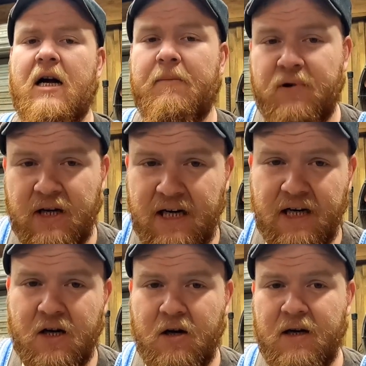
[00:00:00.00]
I'm
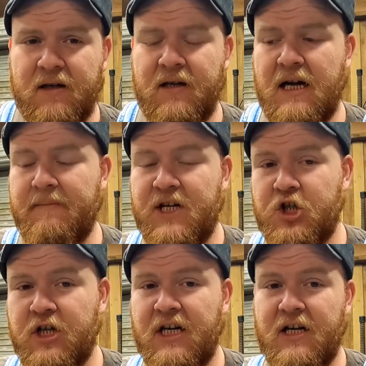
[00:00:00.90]
planning on, I
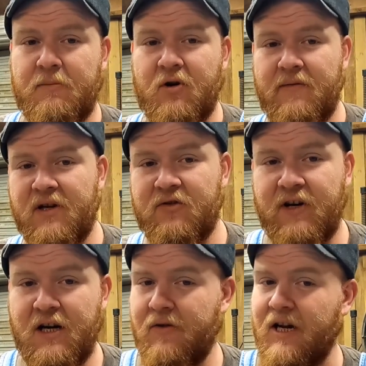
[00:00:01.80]
mentioned it in a previous
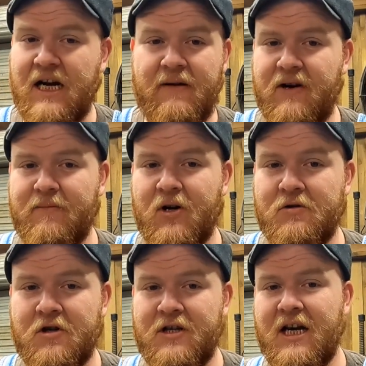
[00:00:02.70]
video that I haven't even
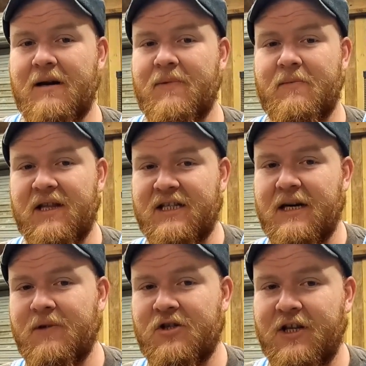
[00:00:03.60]
posted yet, but by the
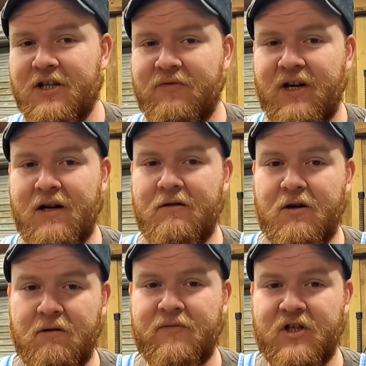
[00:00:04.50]
time you see this video,
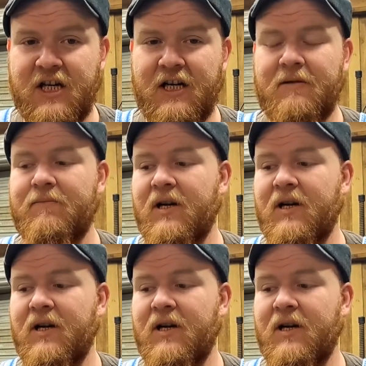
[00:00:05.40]
you'll have seen it.